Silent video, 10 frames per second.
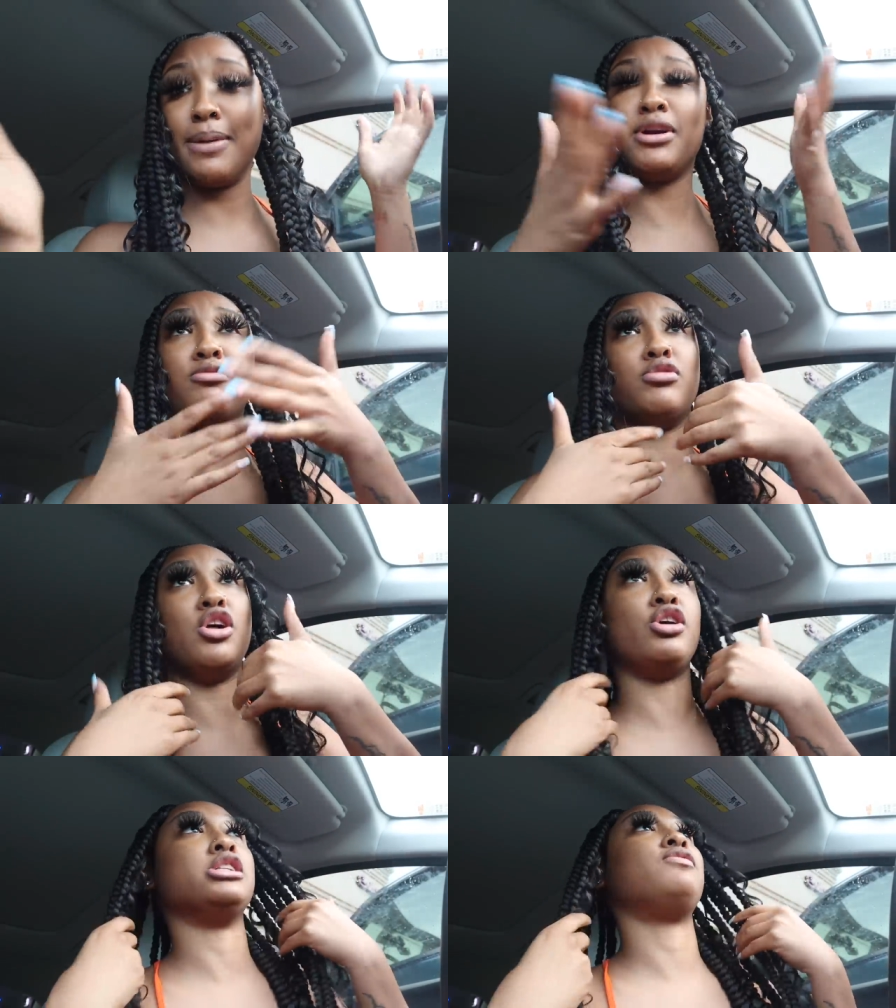I'm gonna get them
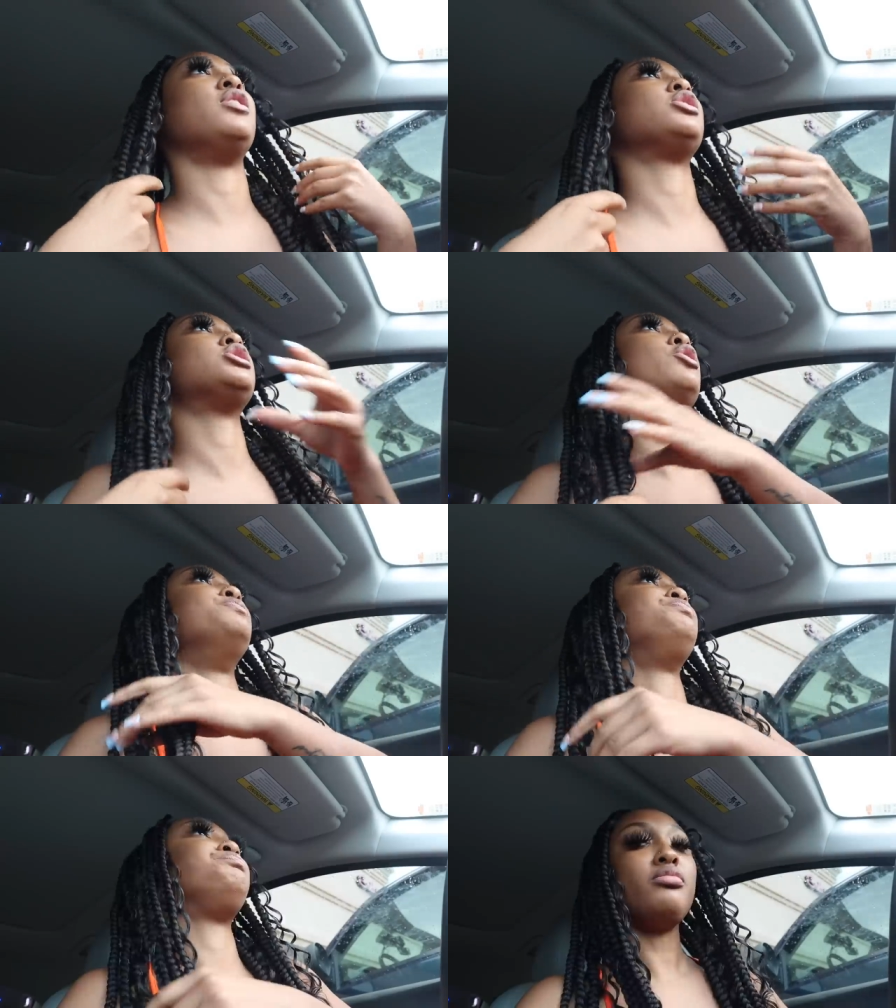long as fuck. So,
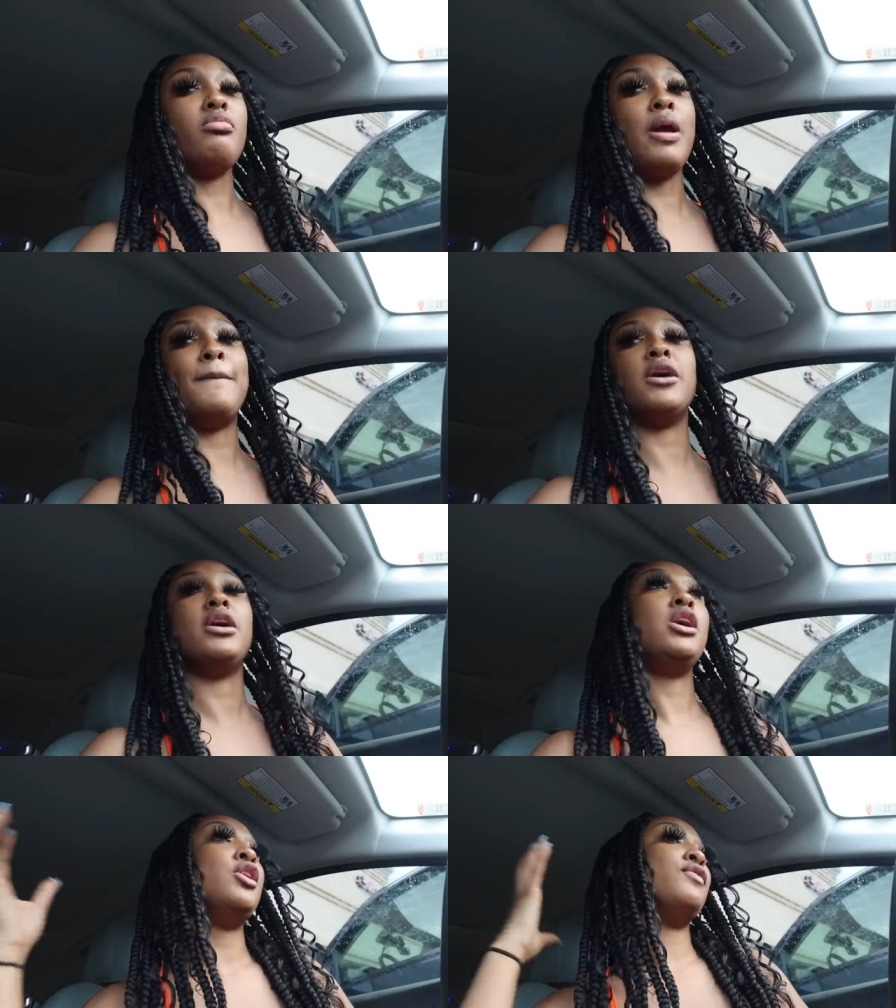
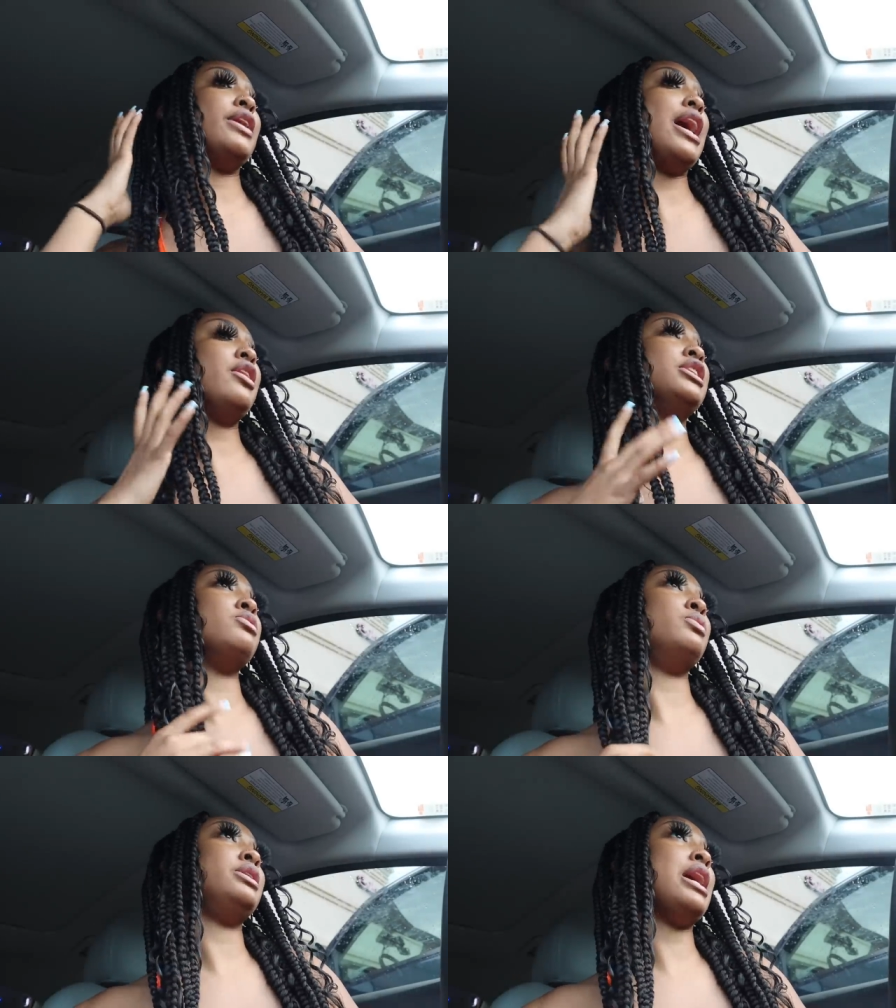but for now, this is
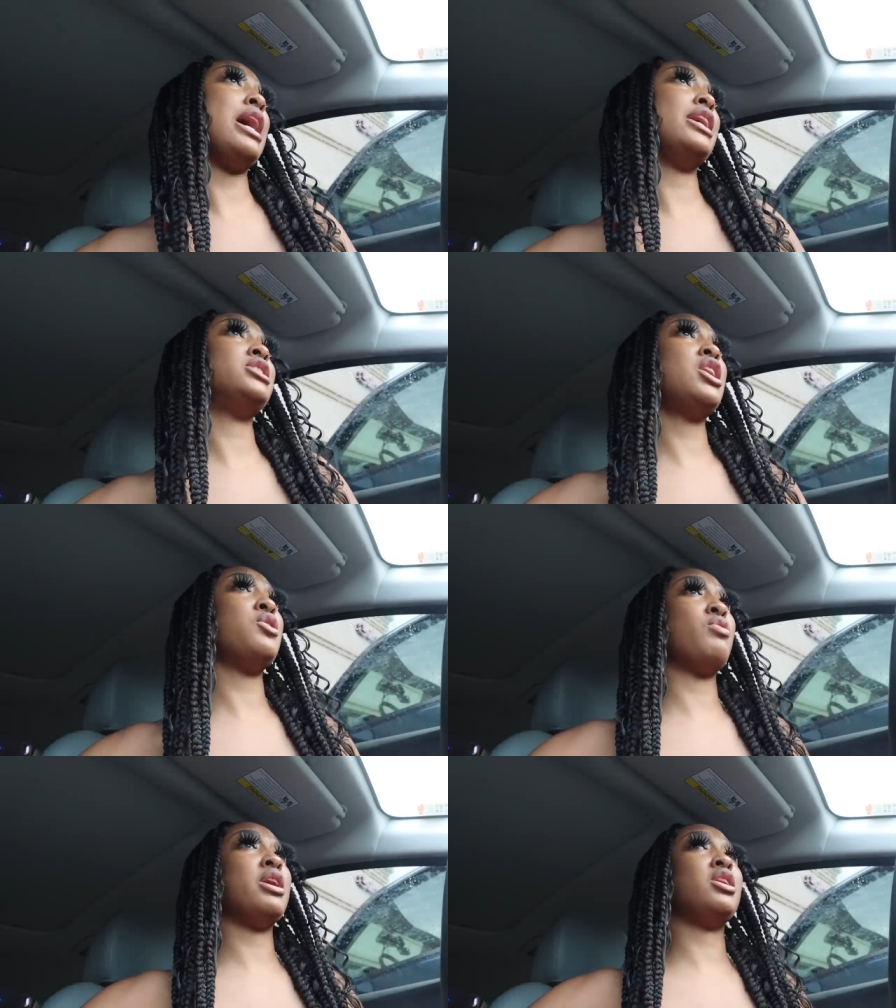what we got. It
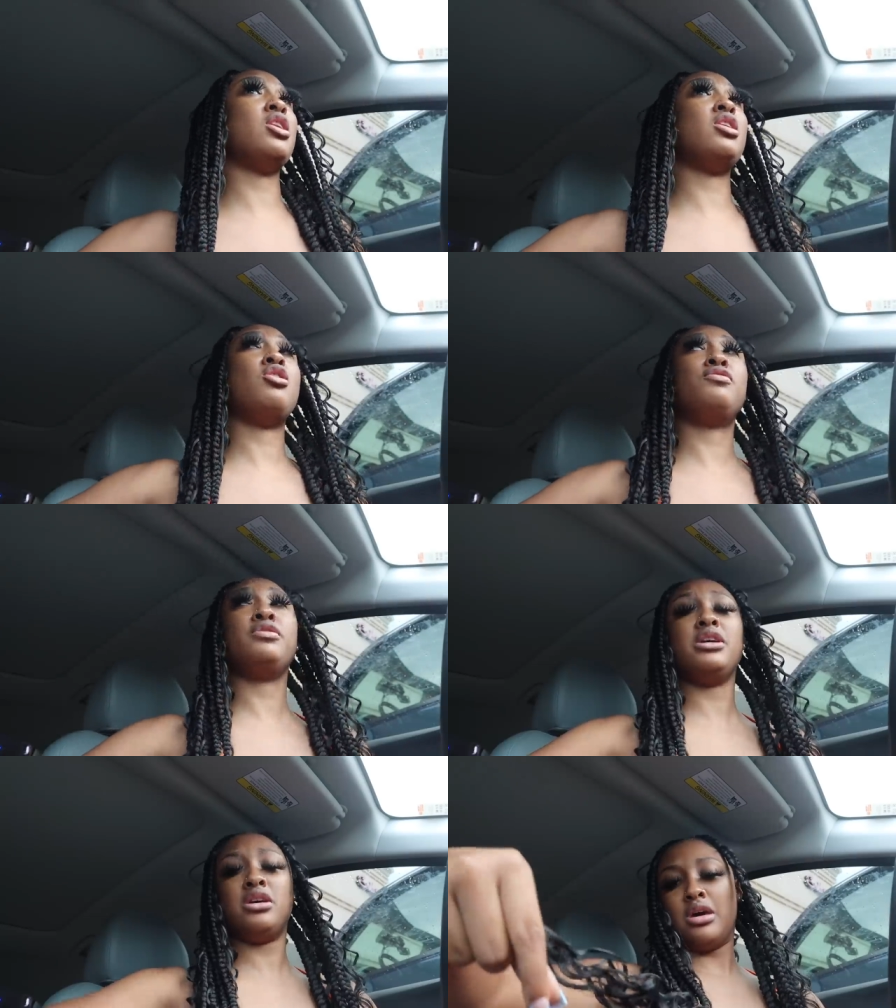started raining, y'all.
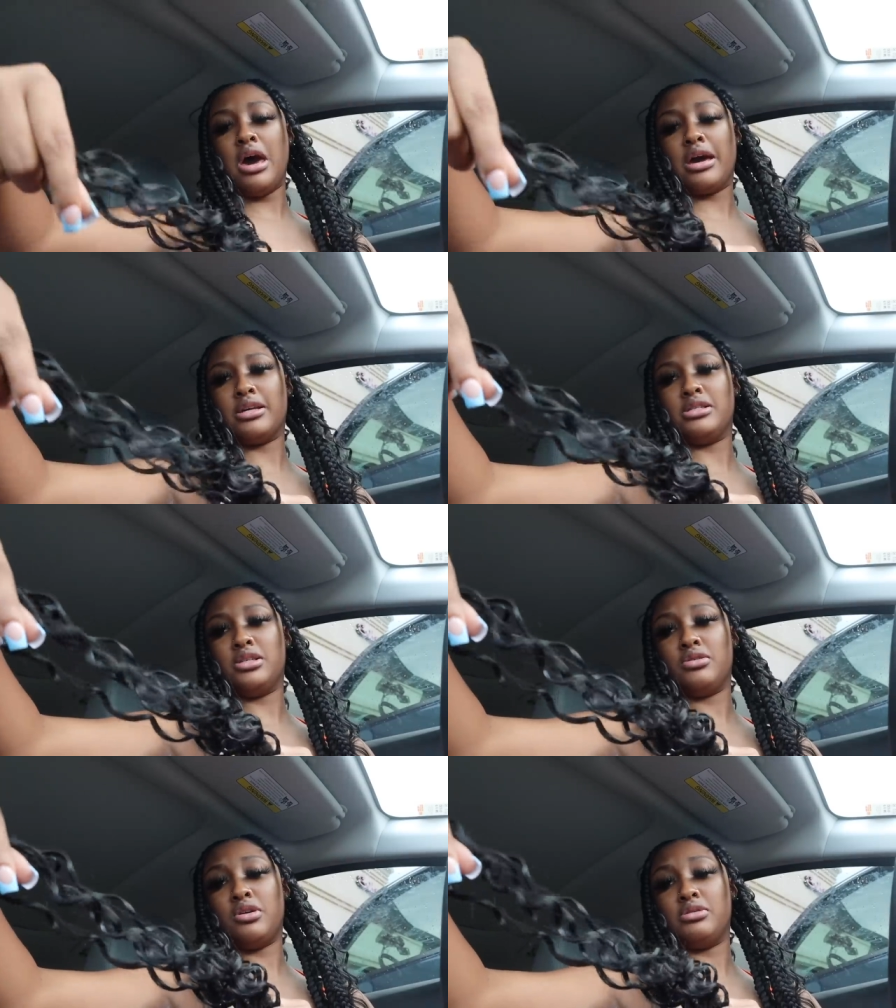Hopefully, I can
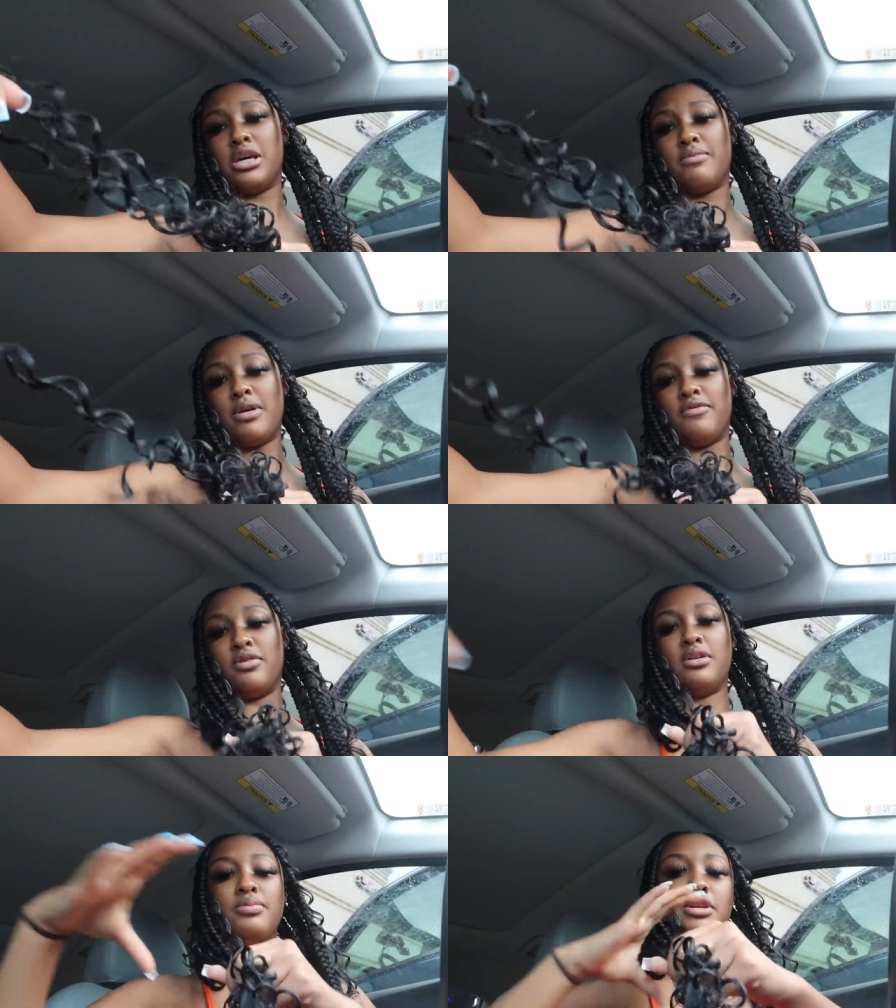still go take my
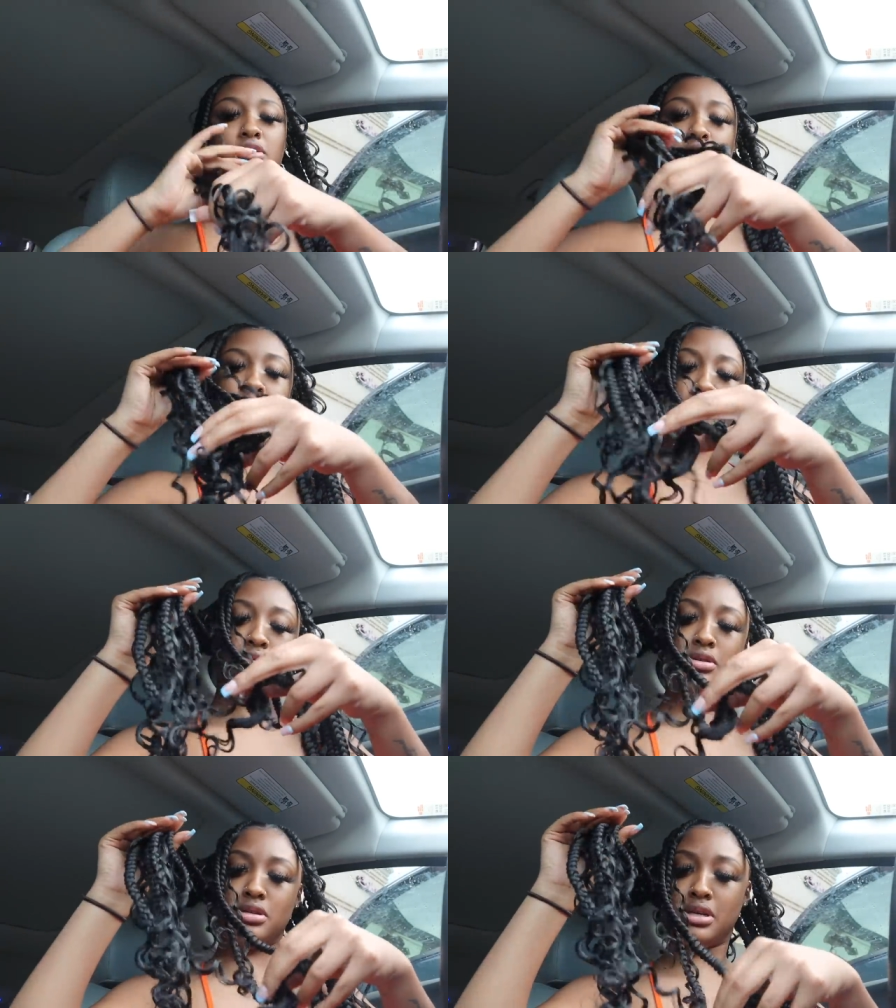freaking pictures that I
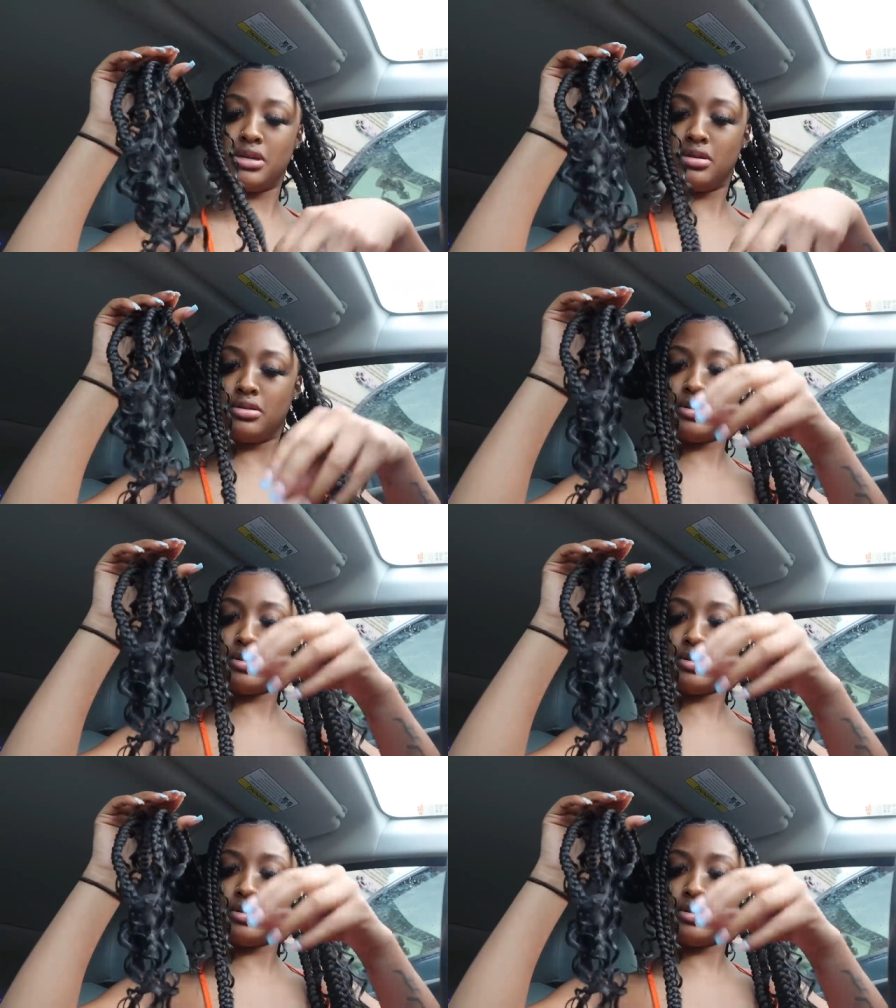want to take.